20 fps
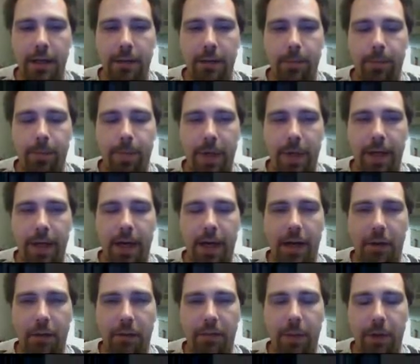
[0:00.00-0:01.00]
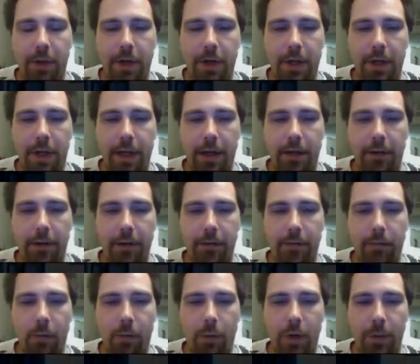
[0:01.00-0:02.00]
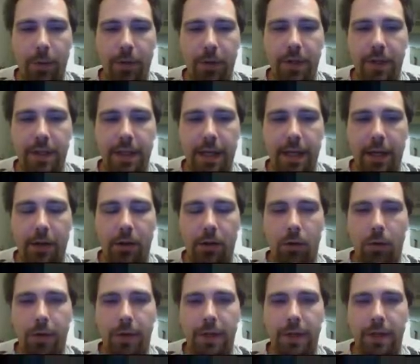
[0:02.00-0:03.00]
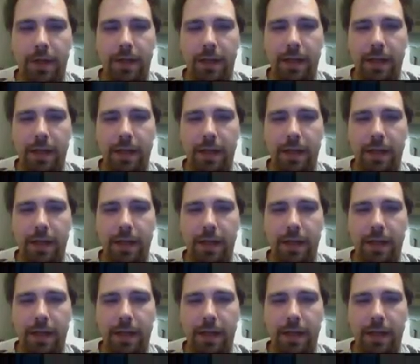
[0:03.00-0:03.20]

But uh, we built our town. We want to build the town, of course.